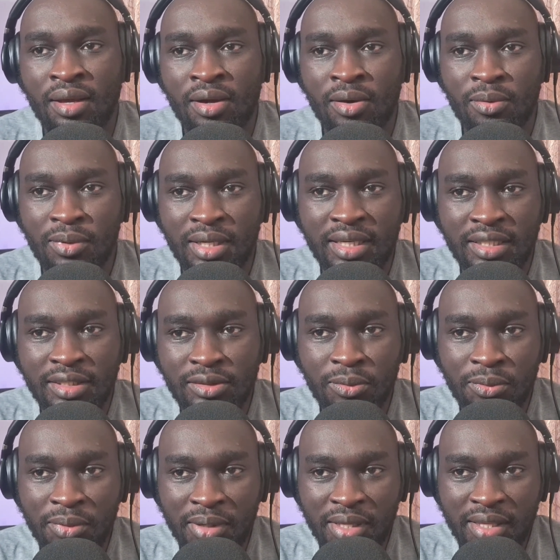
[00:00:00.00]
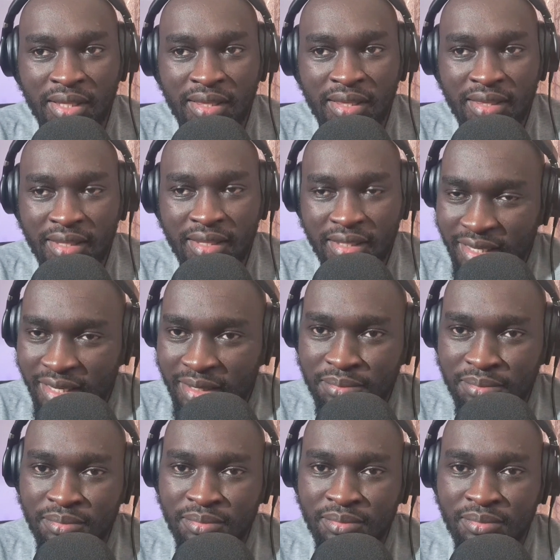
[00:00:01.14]
we need to win this game,
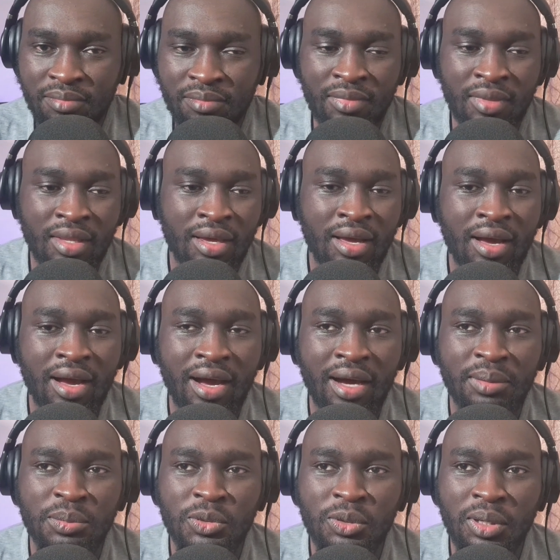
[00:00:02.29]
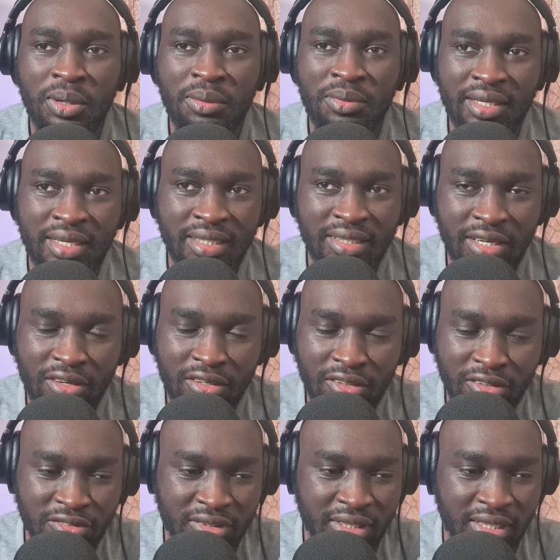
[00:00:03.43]
I'm sure we'll get a lot
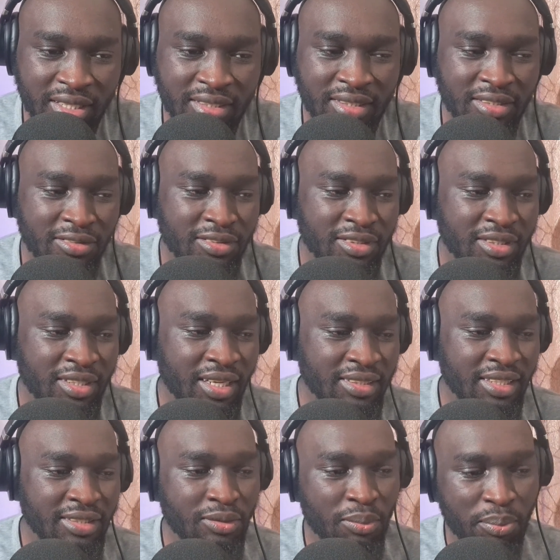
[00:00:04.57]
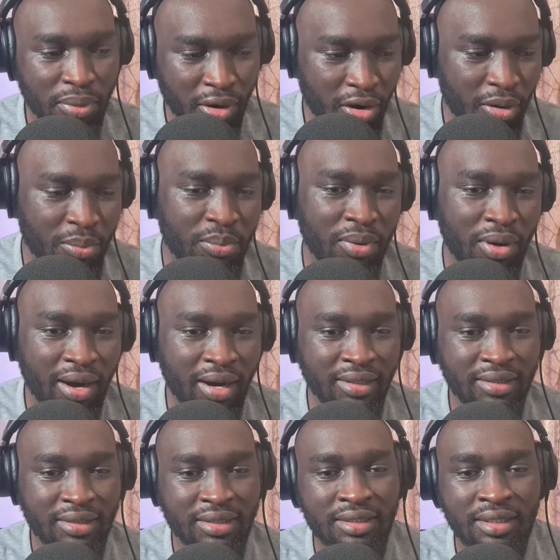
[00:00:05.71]
of chances. We just need to probe
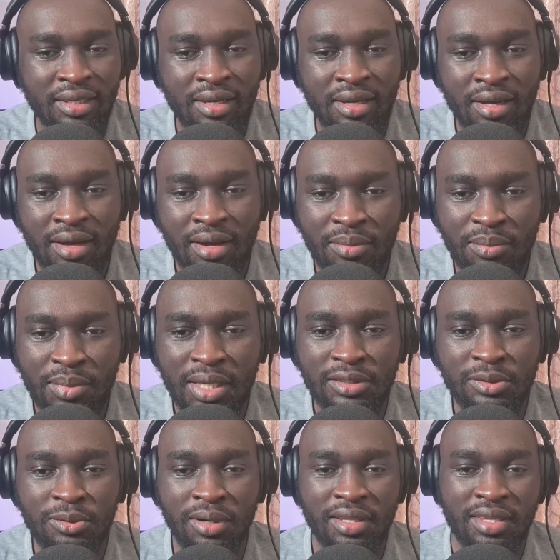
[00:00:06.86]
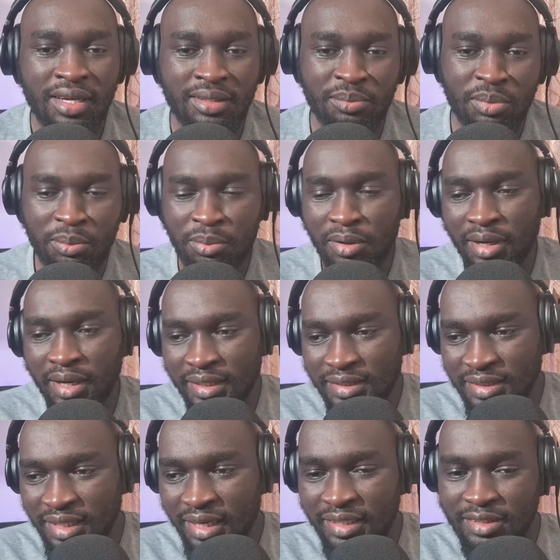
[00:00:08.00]
and make sure that people like
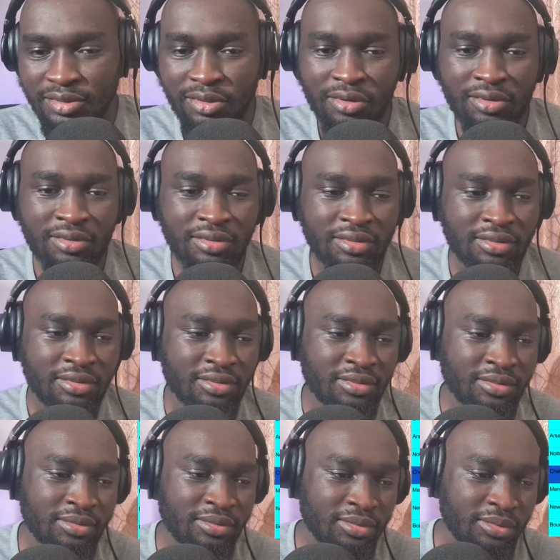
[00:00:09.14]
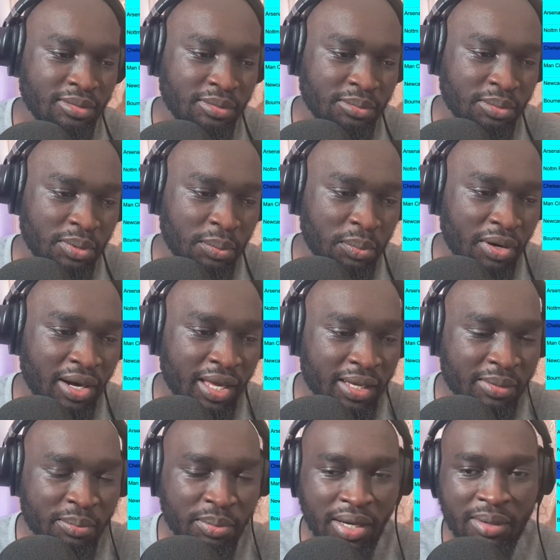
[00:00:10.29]
Jackson, people
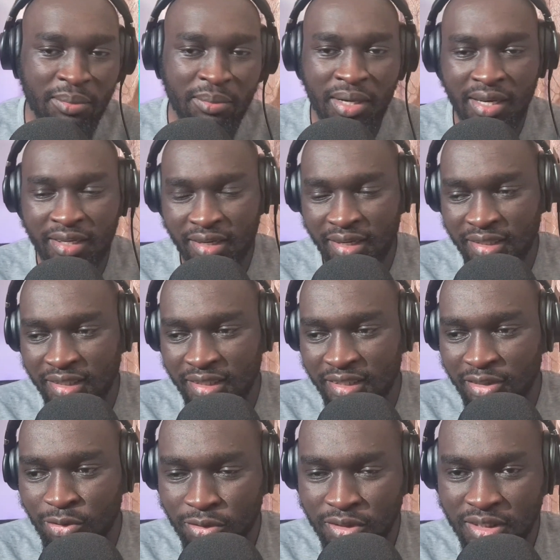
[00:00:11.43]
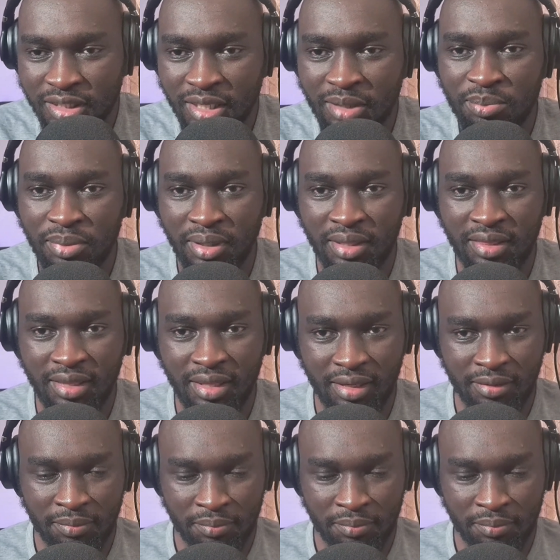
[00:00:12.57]
like Palmer are in good shape and they